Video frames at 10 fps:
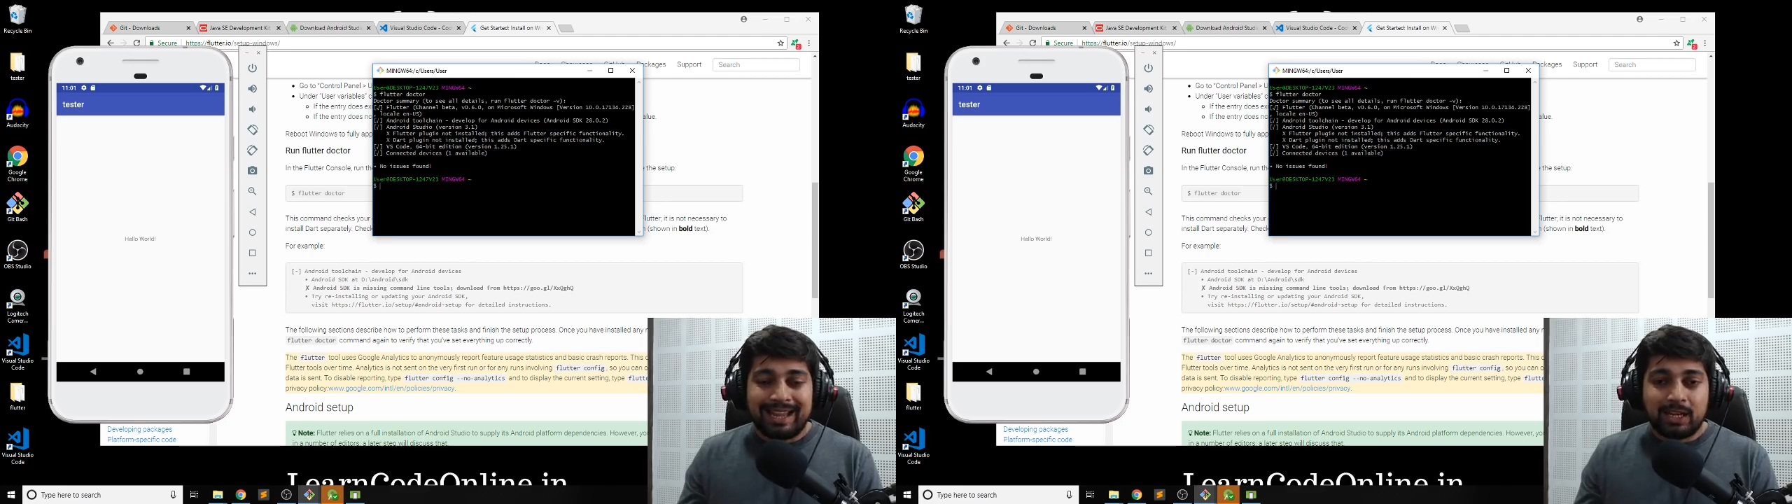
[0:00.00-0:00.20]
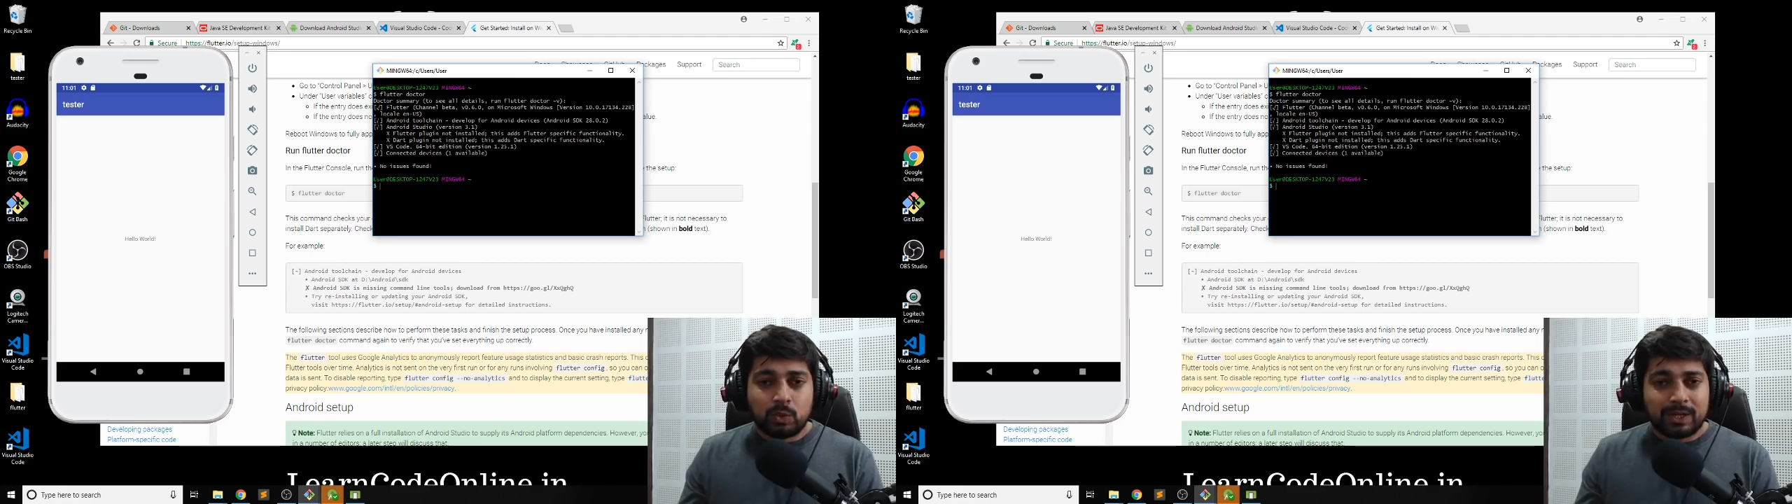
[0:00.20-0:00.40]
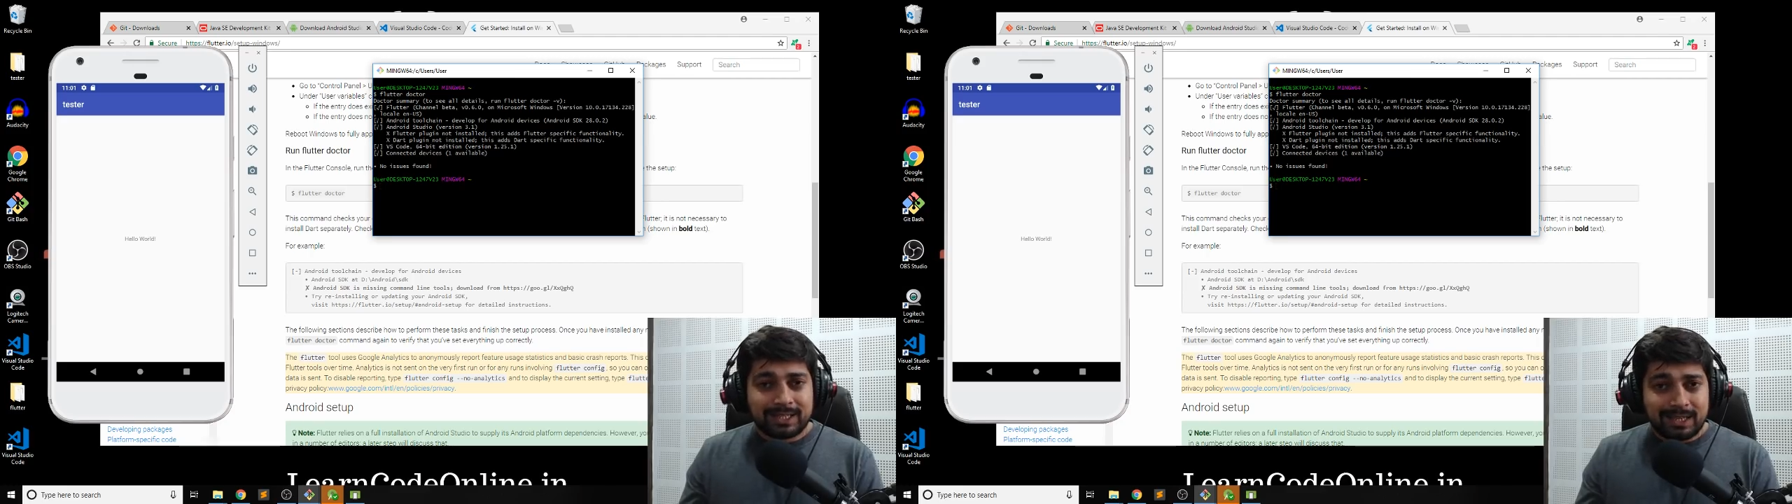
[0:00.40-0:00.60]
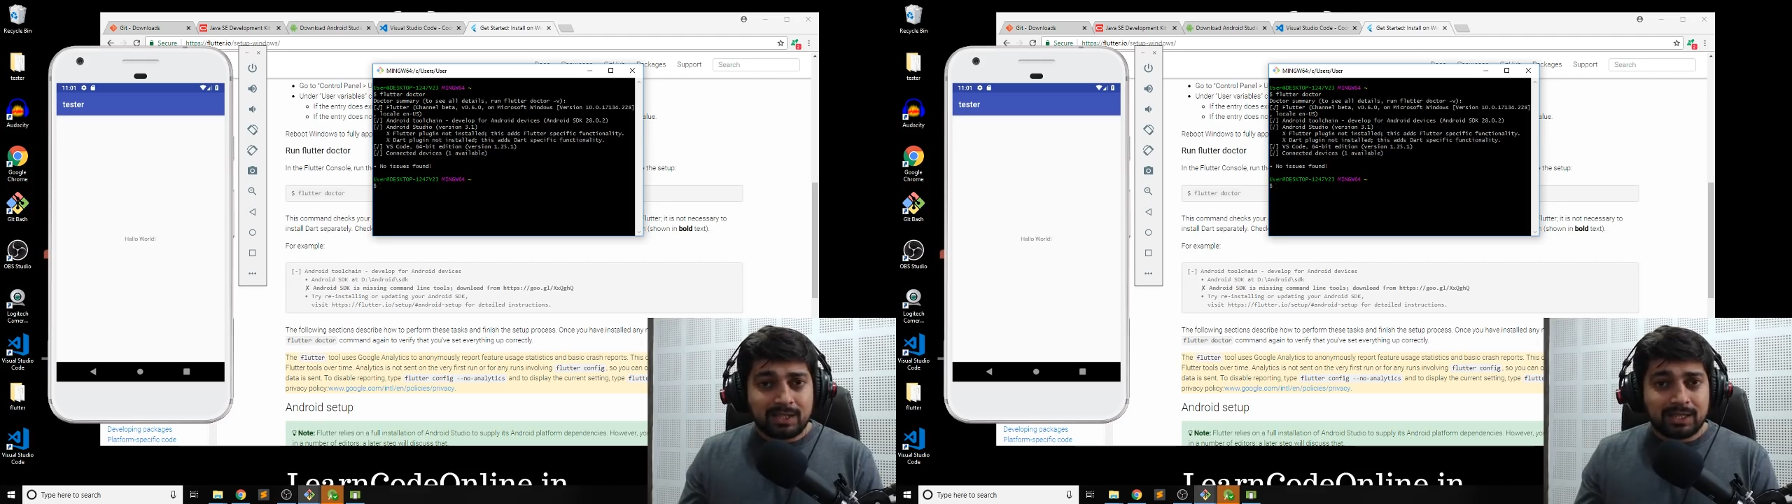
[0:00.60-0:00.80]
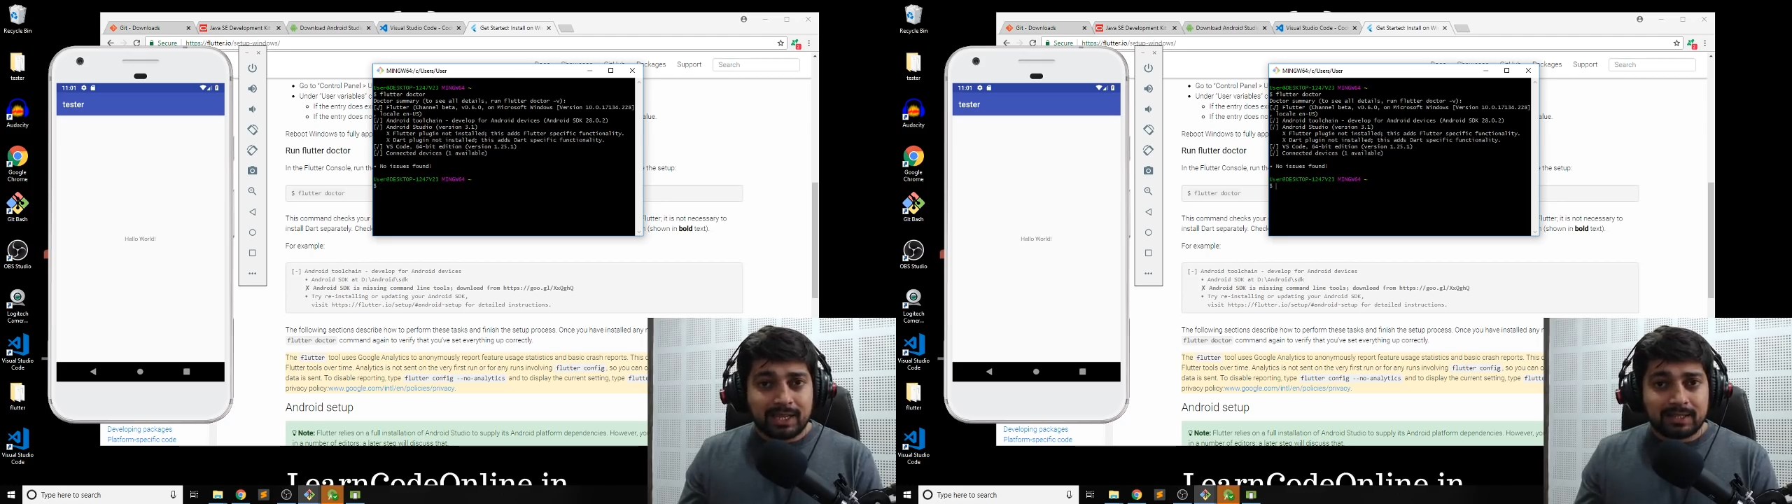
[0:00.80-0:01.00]
And to accept
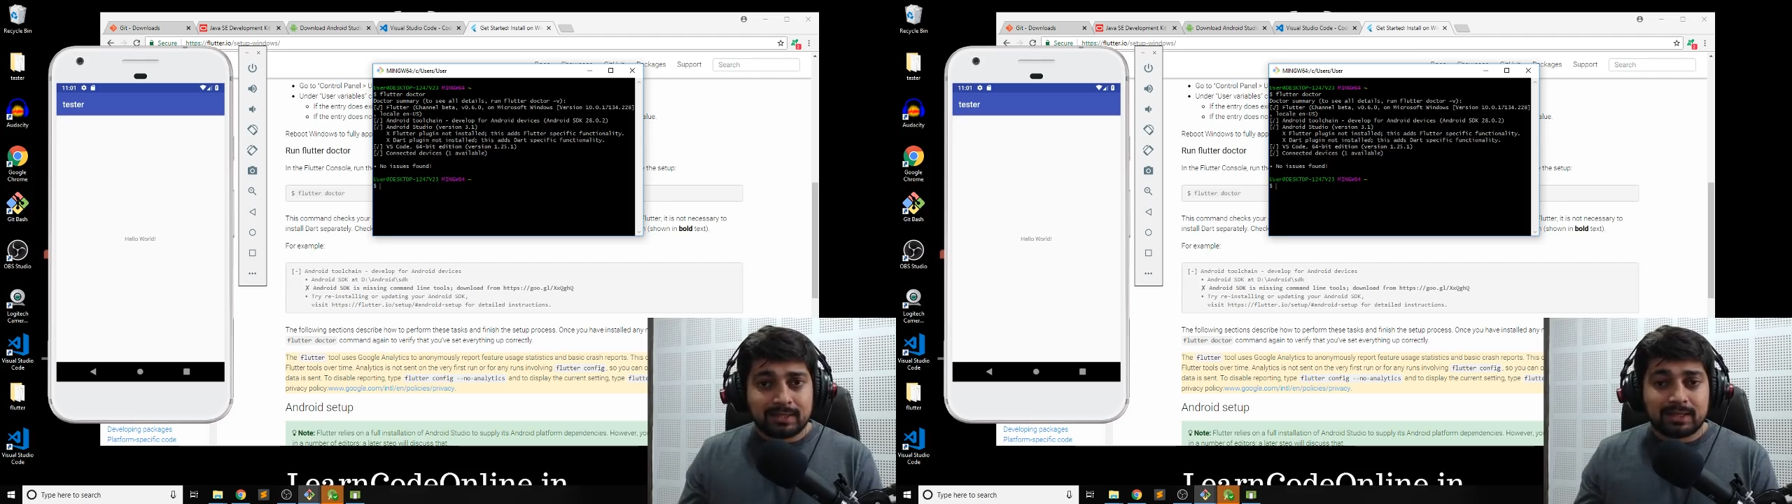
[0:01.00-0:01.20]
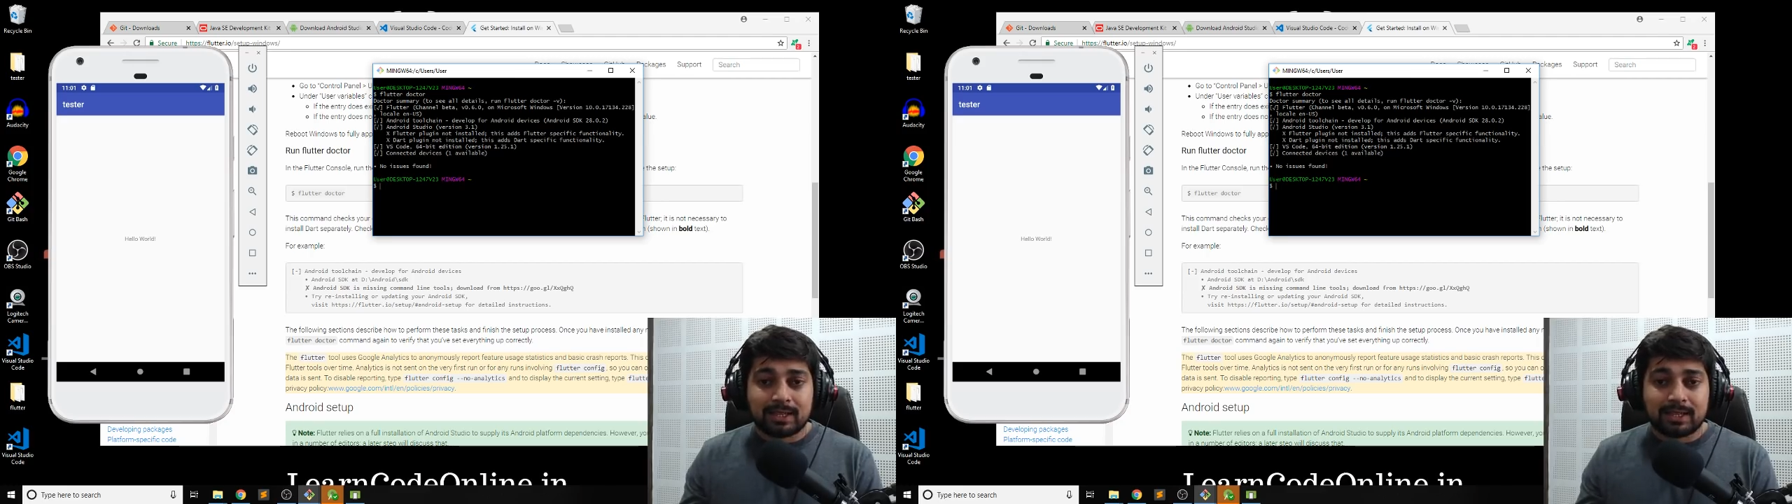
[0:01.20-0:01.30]
the license,